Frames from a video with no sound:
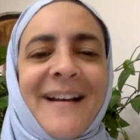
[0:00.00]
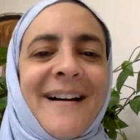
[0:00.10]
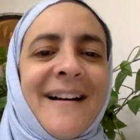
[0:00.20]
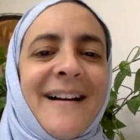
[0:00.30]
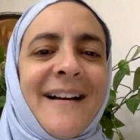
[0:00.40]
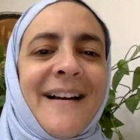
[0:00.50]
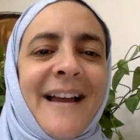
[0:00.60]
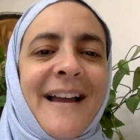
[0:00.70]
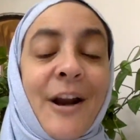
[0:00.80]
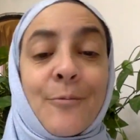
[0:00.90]

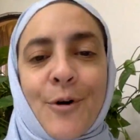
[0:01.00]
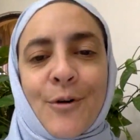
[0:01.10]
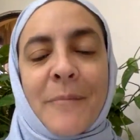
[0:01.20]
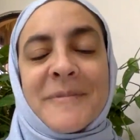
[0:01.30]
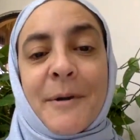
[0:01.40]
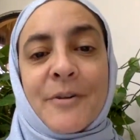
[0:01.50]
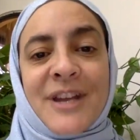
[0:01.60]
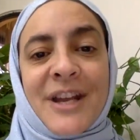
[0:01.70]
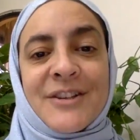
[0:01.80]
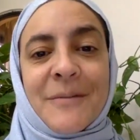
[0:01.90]
And our program is about
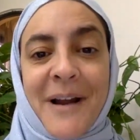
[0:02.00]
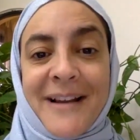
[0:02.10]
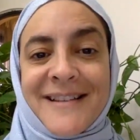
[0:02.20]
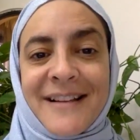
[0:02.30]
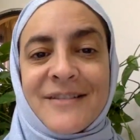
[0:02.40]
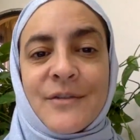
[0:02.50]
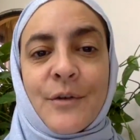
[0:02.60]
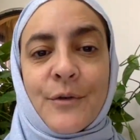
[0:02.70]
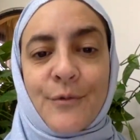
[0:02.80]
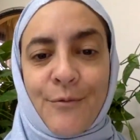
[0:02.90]
changing mindsets
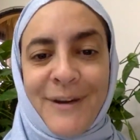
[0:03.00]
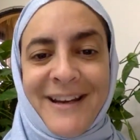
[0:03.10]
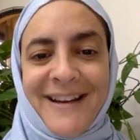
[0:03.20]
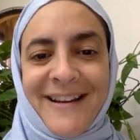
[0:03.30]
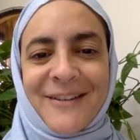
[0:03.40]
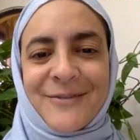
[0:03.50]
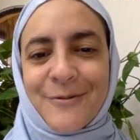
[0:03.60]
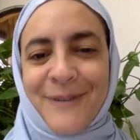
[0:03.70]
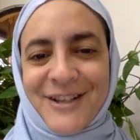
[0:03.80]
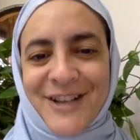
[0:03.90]
through reading to
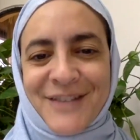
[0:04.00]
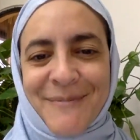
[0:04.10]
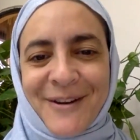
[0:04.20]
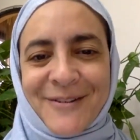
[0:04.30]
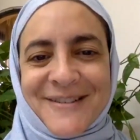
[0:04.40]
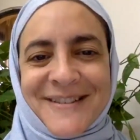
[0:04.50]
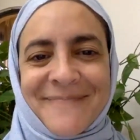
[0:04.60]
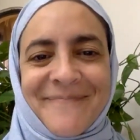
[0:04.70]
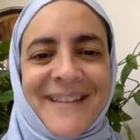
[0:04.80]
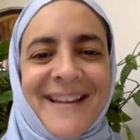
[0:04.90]
create change makers.
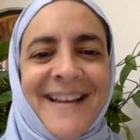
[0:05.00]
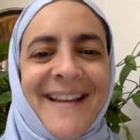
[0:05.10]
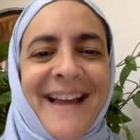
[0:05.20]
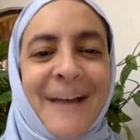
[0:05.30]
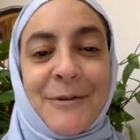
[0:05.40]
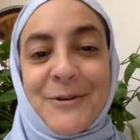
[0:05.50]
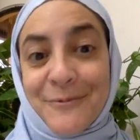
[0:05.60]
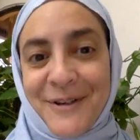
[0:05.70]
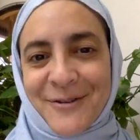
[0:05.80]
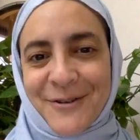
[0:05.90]
And we do
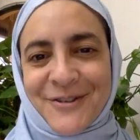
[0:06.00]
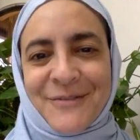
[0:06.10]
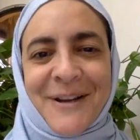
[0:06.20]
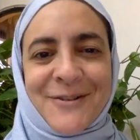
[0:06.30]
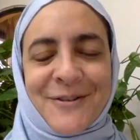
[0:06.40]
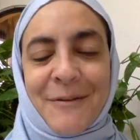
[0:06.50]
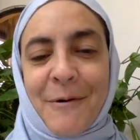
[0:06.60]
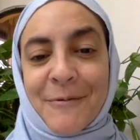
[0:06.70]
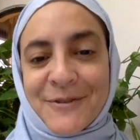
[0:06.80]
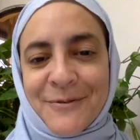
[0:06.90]
research to make sure that
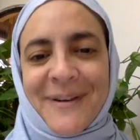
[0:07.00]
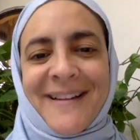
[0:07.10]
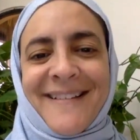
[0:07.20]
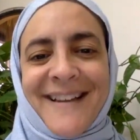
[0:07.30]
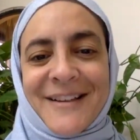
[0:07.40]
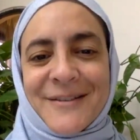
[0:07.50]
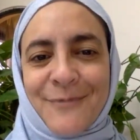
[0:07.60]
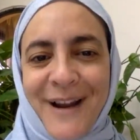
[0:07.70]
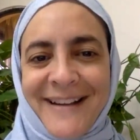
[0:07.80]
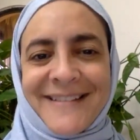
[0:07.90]
what we're doing is
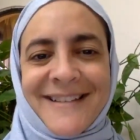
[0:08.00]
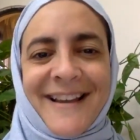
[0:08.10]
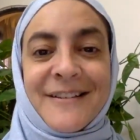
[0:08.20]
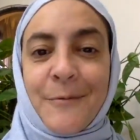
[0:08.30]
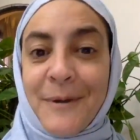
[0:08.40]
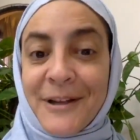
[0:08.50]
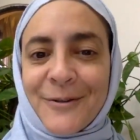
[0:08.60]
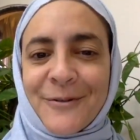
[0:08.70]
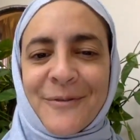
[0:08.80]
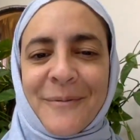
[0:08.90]
right and that we can
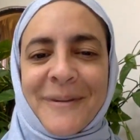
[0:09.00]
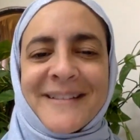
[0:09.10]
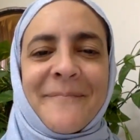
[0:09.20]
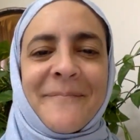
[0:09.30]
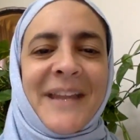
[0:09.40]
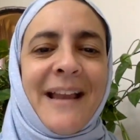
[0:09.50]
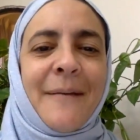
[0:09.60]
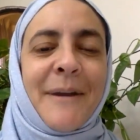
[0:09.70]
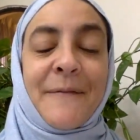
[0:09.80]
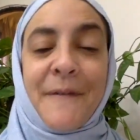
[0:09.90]
learn from it.
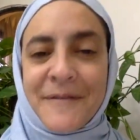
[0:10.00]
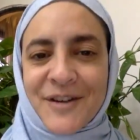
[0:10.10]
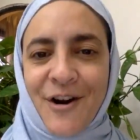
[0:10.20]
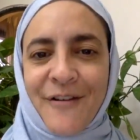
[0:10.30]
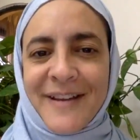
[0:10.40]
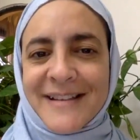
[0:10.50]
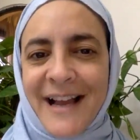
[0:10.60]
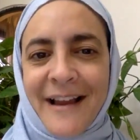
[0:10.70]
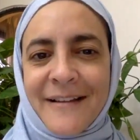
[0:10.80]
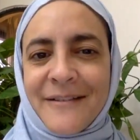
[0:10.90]
My fifth scarf is
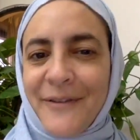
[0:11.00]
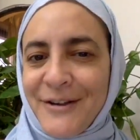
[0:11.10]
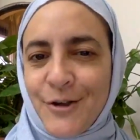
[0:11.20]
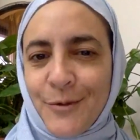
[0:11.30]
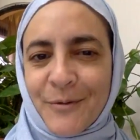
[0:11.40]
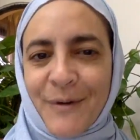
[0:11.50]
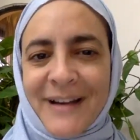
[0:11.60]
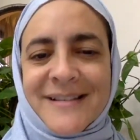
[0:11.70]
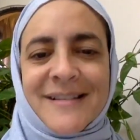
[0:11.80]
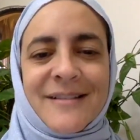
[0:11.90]
I defend human
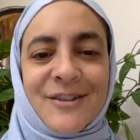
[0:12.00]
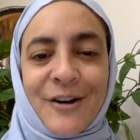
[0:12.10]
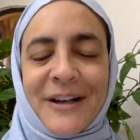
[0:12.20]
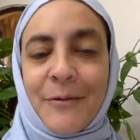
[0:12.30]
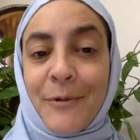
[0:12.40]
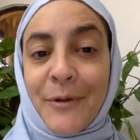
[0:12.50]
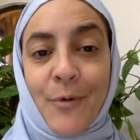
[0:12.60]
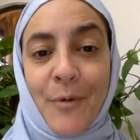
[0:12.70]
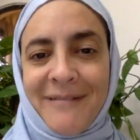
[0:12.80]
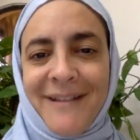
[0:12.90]
rights, starting with
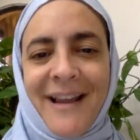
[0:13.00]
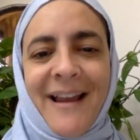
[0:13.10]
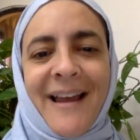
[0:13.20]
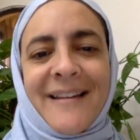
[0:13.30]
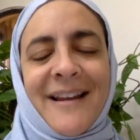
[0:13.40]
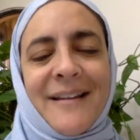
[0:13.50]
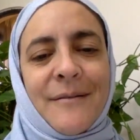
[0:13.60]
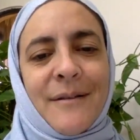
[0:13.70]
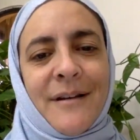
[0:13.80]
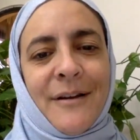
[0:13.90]
women and
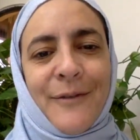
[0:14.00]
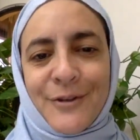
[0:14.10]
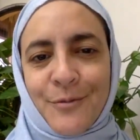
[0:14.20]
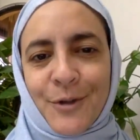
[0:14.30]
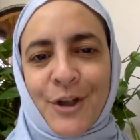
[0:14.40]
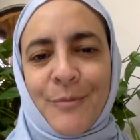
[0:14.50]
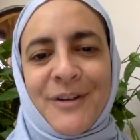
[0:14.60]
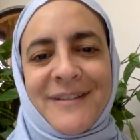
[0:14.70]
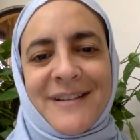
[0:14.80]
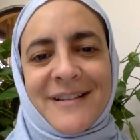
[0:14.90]
then vulnerable
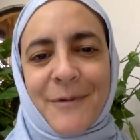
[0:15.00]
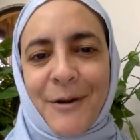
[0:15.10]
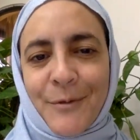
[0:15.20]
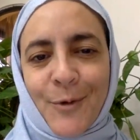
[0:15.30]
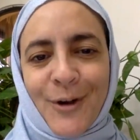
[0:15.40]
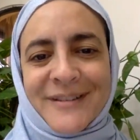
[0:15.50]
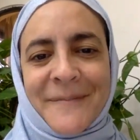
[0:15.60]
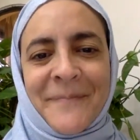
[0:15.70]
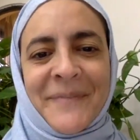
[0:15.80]
communities around the world,